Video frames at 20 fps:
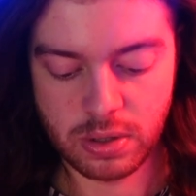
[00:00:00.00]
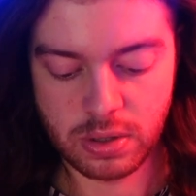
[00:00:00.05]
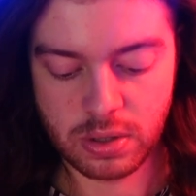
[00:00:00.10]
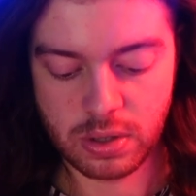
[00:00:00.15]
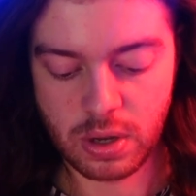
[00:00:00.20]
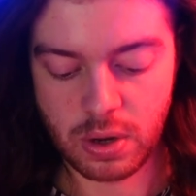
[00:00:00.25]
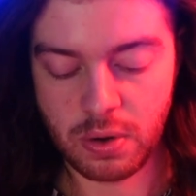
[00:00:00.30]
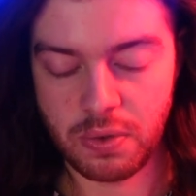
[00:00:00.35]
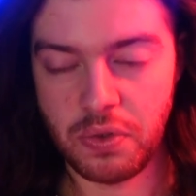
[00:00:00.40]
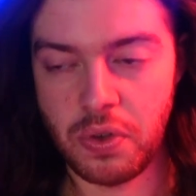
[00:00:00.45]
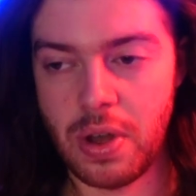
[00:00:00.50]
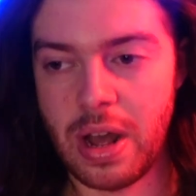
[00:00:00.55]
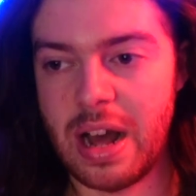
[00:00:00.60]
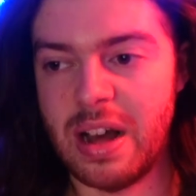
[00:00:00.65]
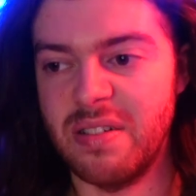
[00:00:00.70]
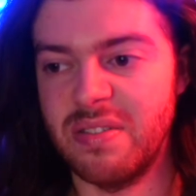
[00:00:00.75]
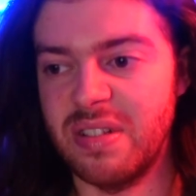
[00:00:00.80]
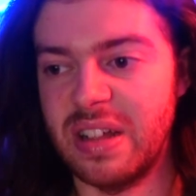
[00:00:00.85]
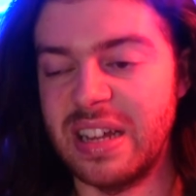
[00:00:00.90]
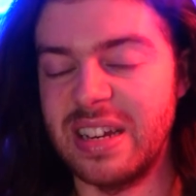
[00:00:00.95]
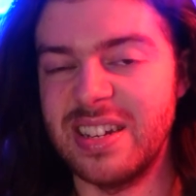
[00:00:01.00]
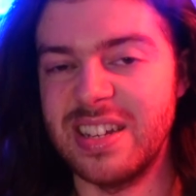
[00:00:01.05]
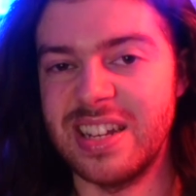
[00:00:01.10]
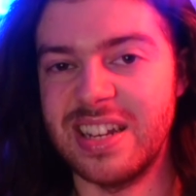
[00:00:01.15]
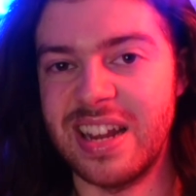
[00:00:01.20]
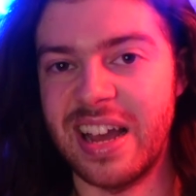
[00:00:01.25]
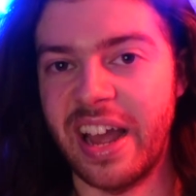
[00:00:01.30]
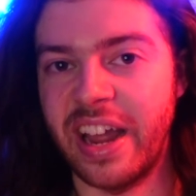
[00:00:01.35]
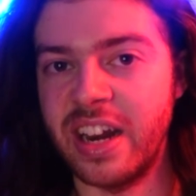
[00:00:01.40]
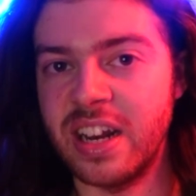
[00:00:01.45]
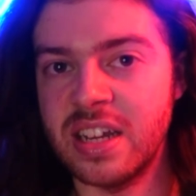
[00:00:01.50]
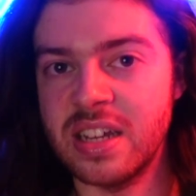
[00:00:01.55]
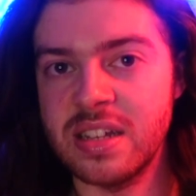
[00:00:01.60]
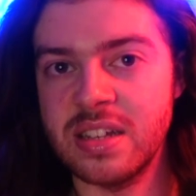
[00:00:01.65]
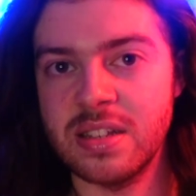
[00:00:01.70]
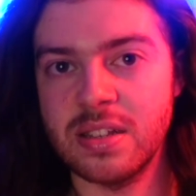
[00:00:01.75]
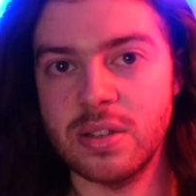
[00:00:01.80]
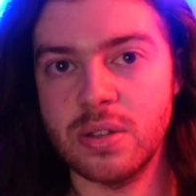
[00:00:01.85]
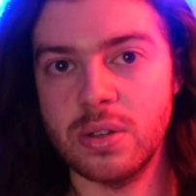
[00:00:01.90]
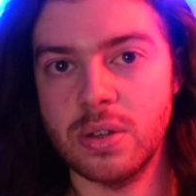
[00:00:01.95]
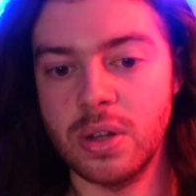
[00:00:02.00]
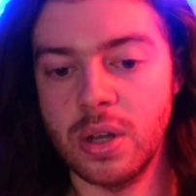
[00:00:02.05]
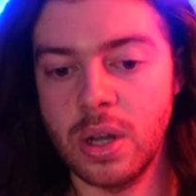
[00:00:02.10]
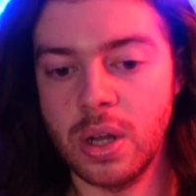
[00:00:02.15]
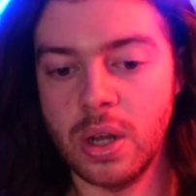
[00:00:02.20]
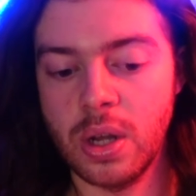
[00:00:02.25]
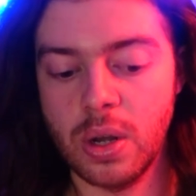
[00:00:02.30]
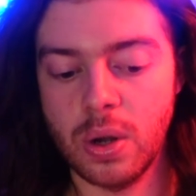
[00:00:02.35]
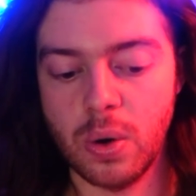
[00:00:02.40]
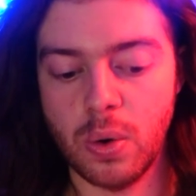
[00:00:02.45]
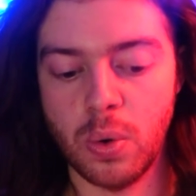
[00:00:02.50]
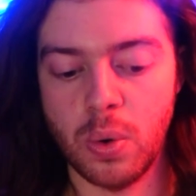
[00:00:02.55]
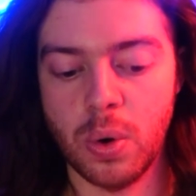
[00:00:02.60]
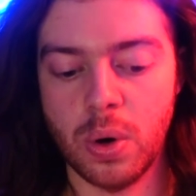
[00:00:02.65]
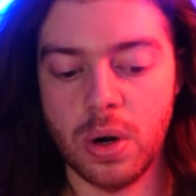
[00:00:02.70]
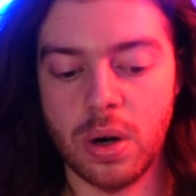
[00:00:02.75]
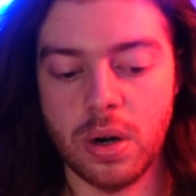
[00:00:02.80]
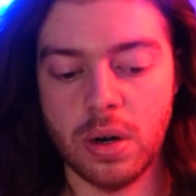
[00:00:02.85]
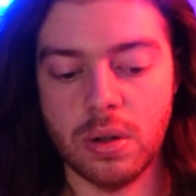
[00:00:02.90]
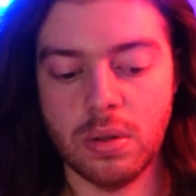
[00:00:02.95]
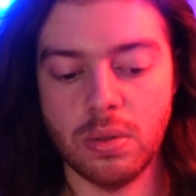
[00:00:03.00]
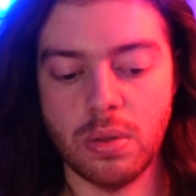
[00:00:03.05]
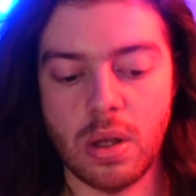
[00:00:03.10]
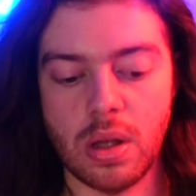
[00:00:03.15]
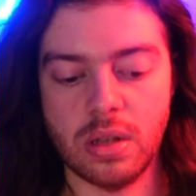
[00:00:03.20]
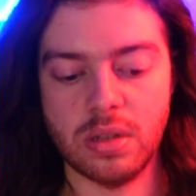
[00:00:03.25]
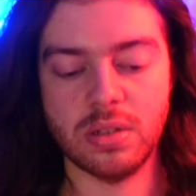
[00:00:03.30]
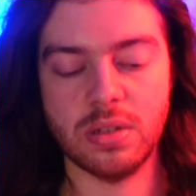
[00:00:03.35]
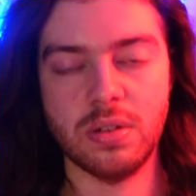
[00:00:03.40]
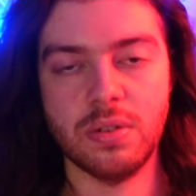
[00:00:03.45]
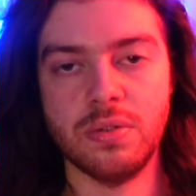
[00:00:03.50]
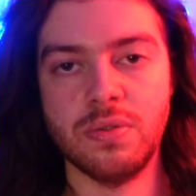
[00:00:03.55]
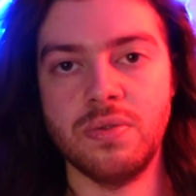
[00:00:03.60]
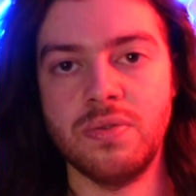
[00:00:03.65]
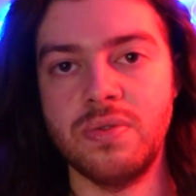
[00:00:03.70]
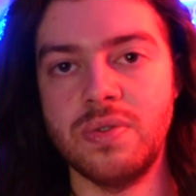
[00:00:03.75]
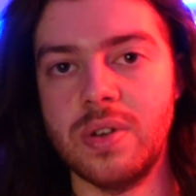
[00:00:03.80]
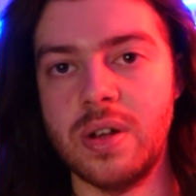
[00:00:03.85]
So if you have like tinnitus or loss of